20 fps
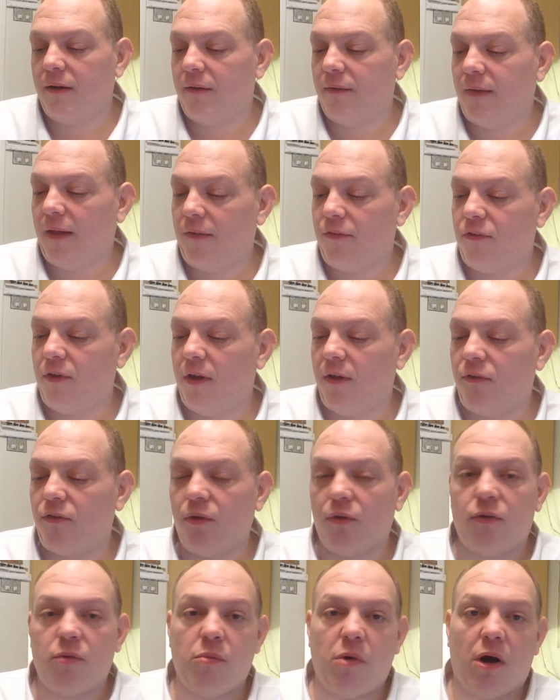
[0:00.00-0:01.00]
That's it. So
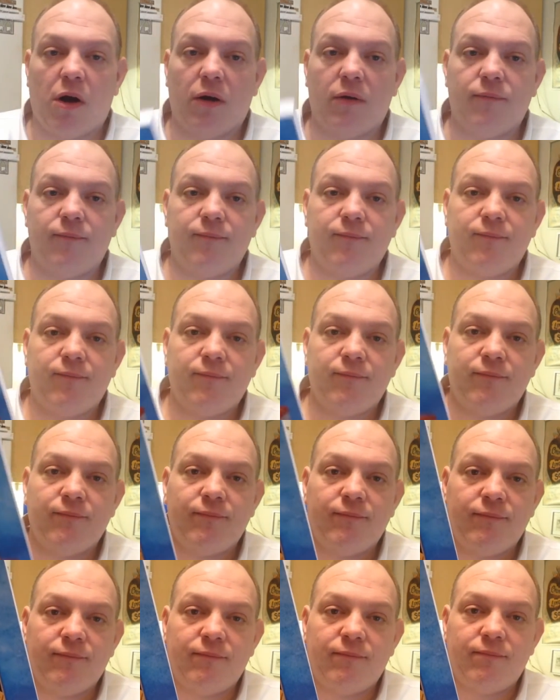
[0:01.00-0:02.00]
tomorrow,
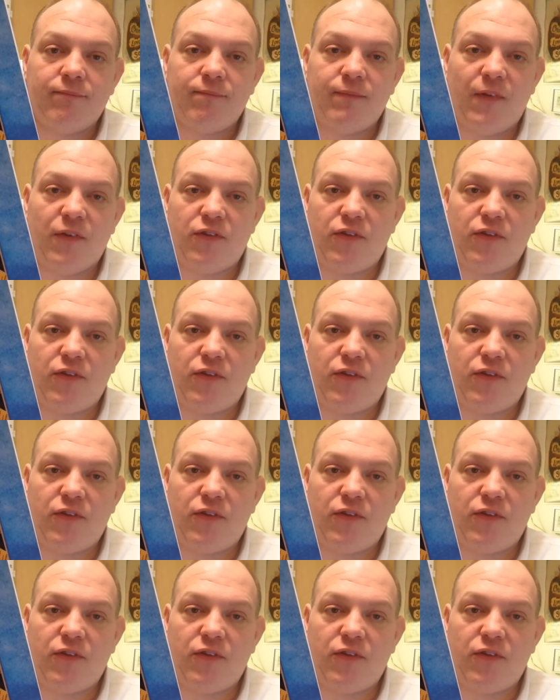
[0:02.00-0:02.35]
The